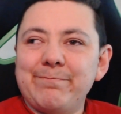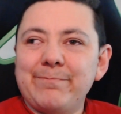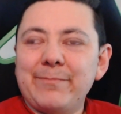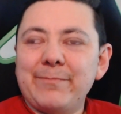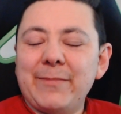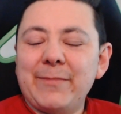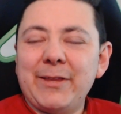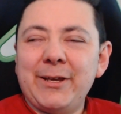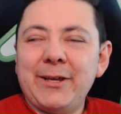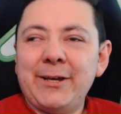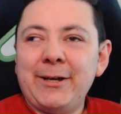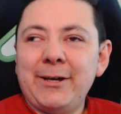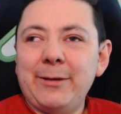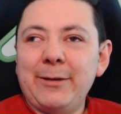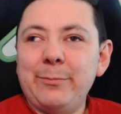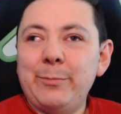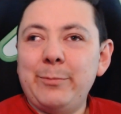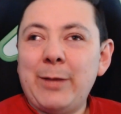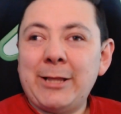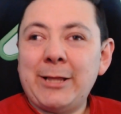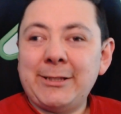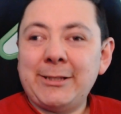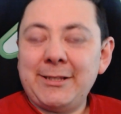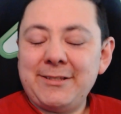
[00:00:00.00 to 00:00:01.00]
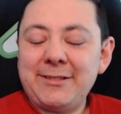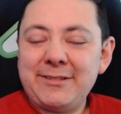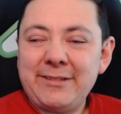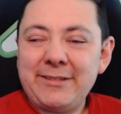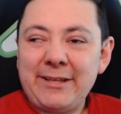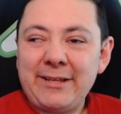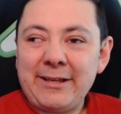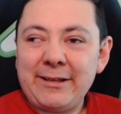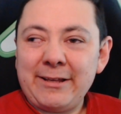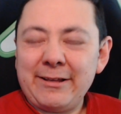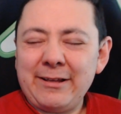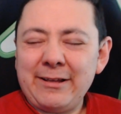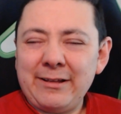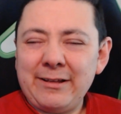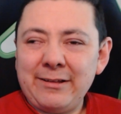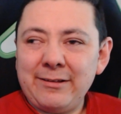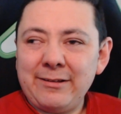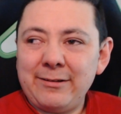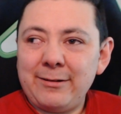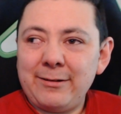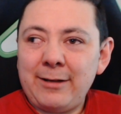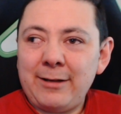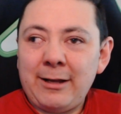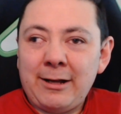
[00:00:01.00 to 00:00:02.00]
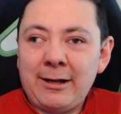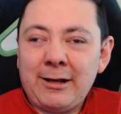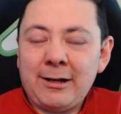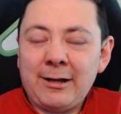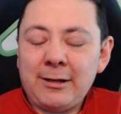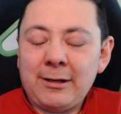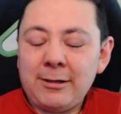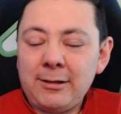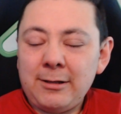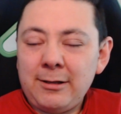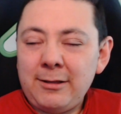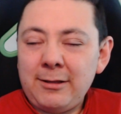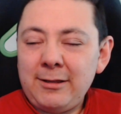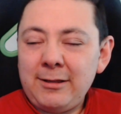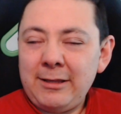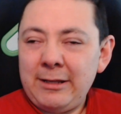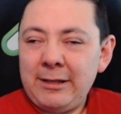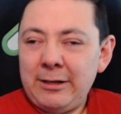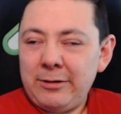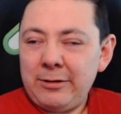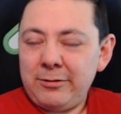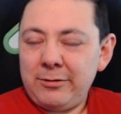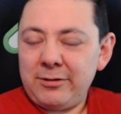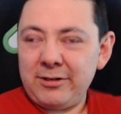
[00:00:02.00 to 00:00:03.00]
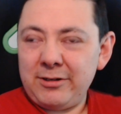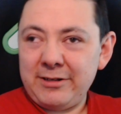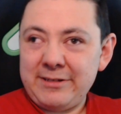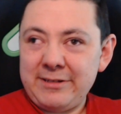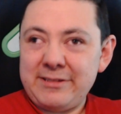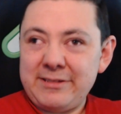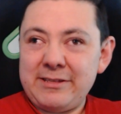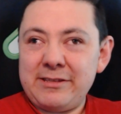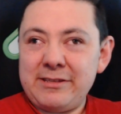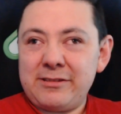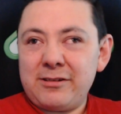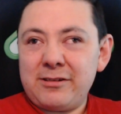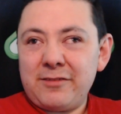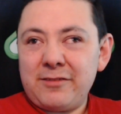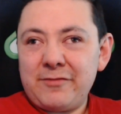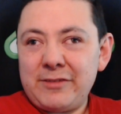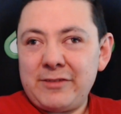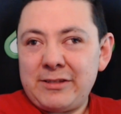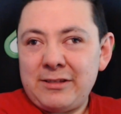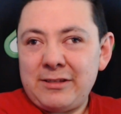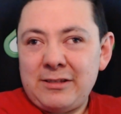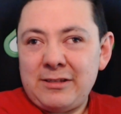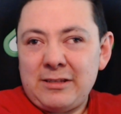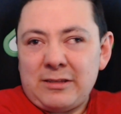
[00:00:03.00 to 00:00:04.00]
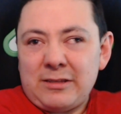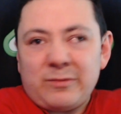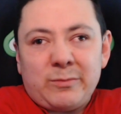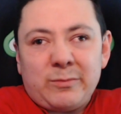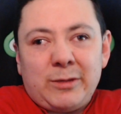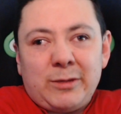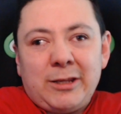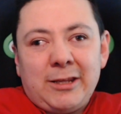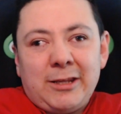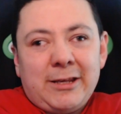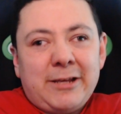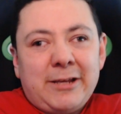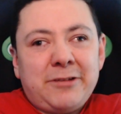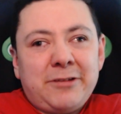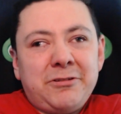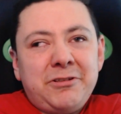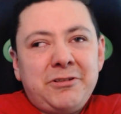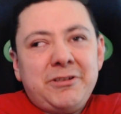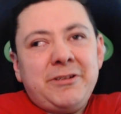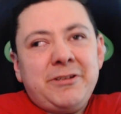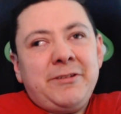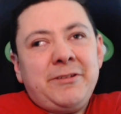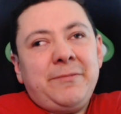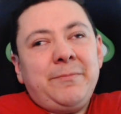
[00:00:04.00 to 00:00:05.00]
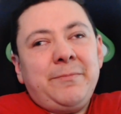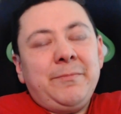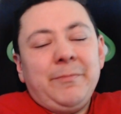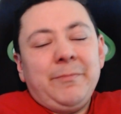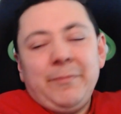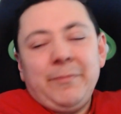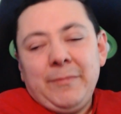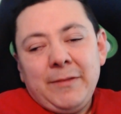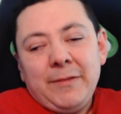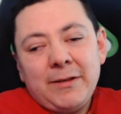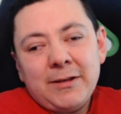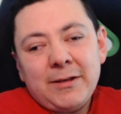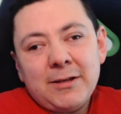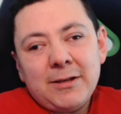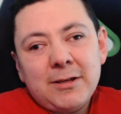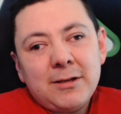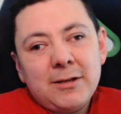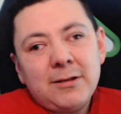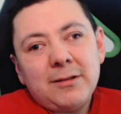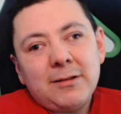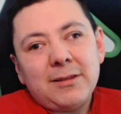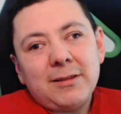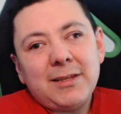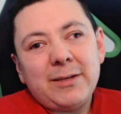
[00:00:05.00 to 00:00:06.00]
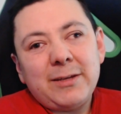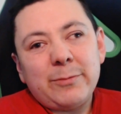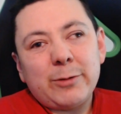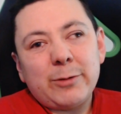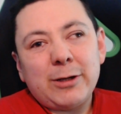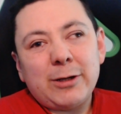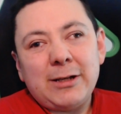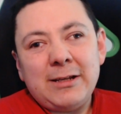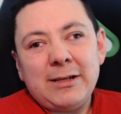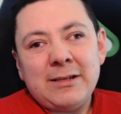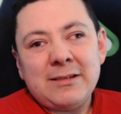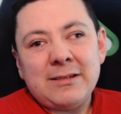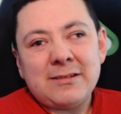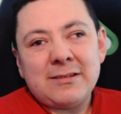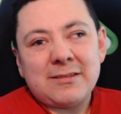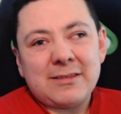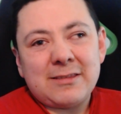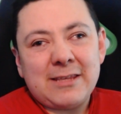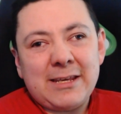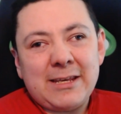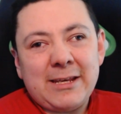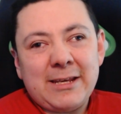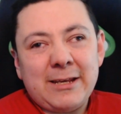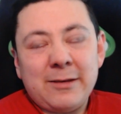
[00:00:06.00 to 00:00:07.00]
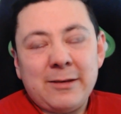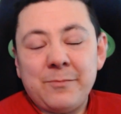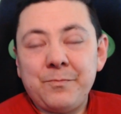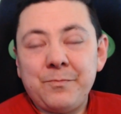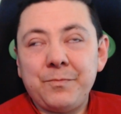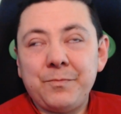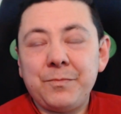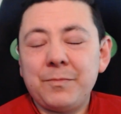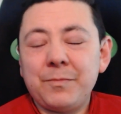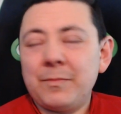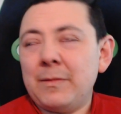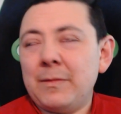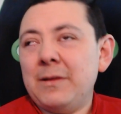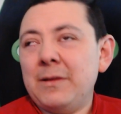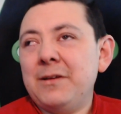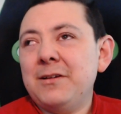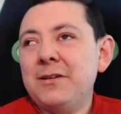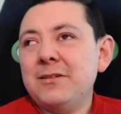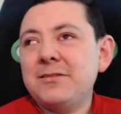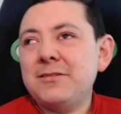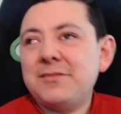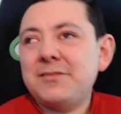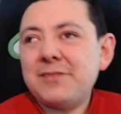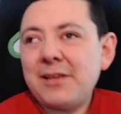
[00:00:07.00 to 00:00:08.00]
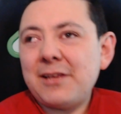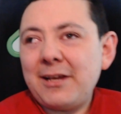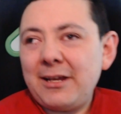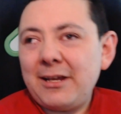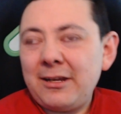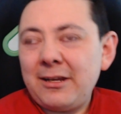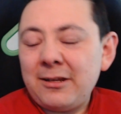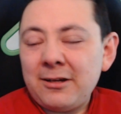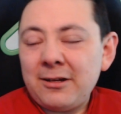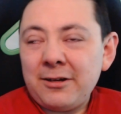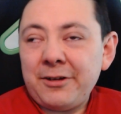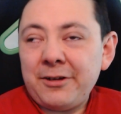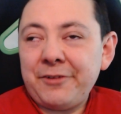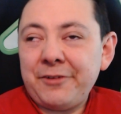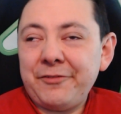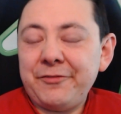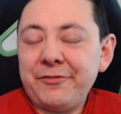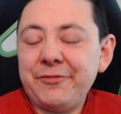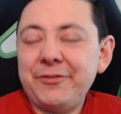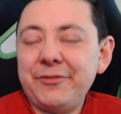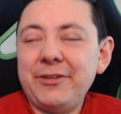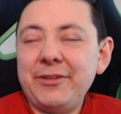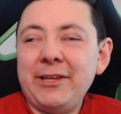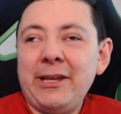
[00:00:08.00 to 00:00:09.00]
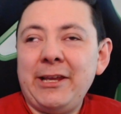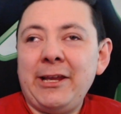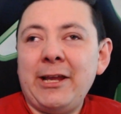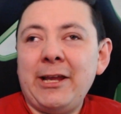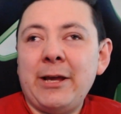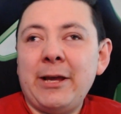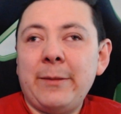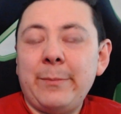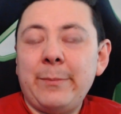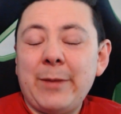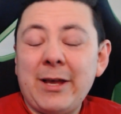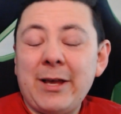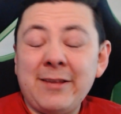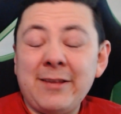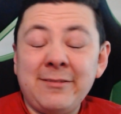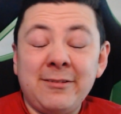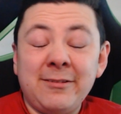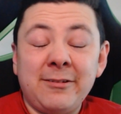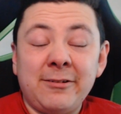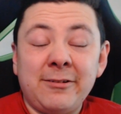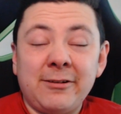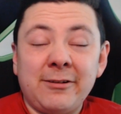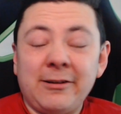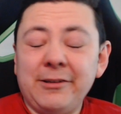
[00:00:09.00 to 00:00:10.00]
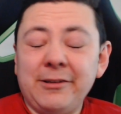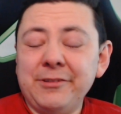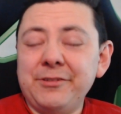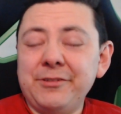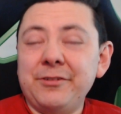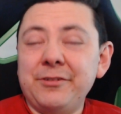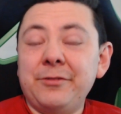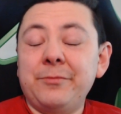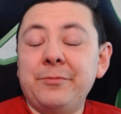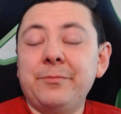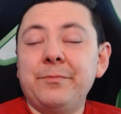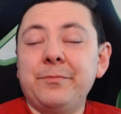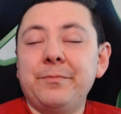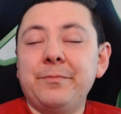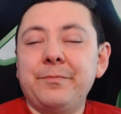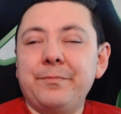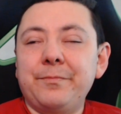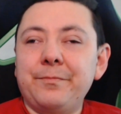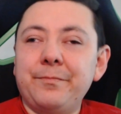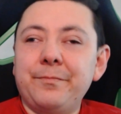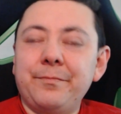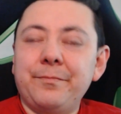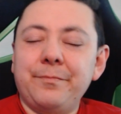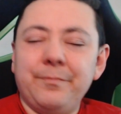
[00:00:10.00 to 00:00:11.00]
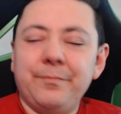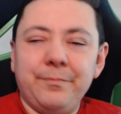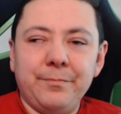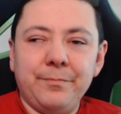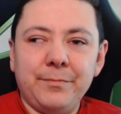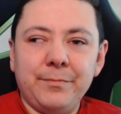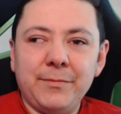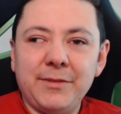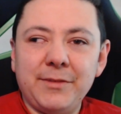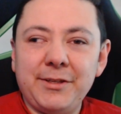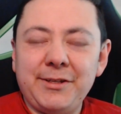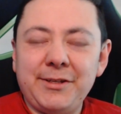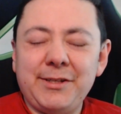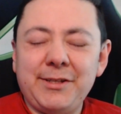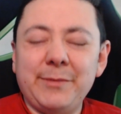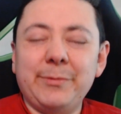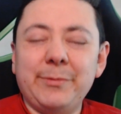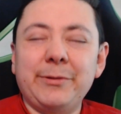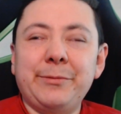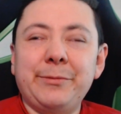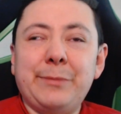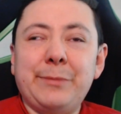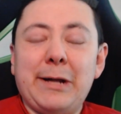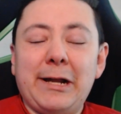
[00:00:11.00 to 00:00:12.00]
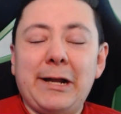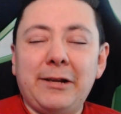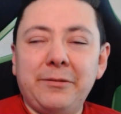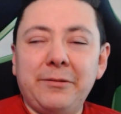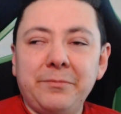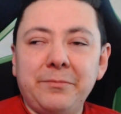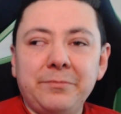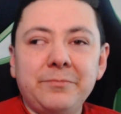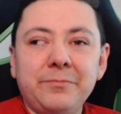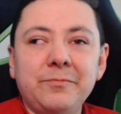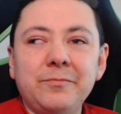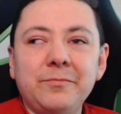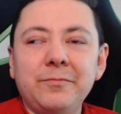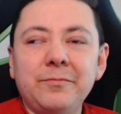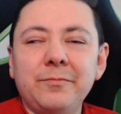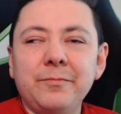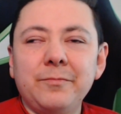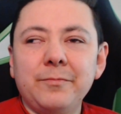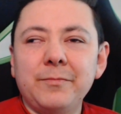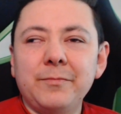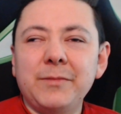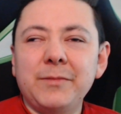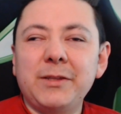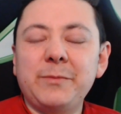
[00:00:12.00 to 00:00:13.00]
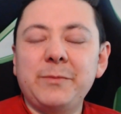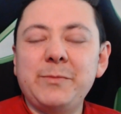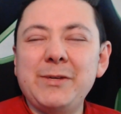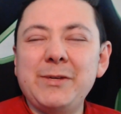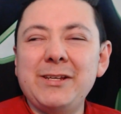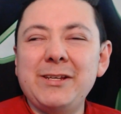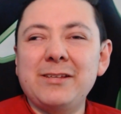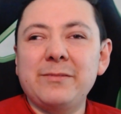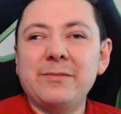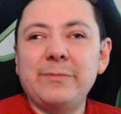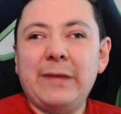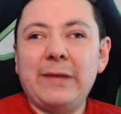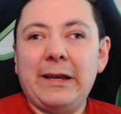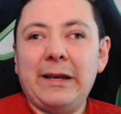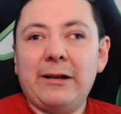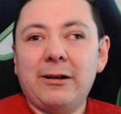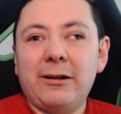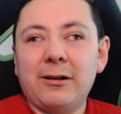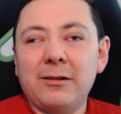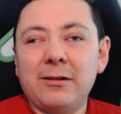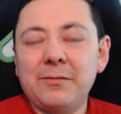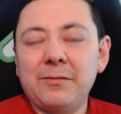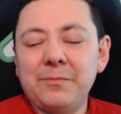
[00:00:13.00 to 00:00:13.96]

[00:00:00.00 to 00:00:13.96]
balancing goods and services, mediation. Libra is the sign of the ambassador, also the diplomat, the peacemaker.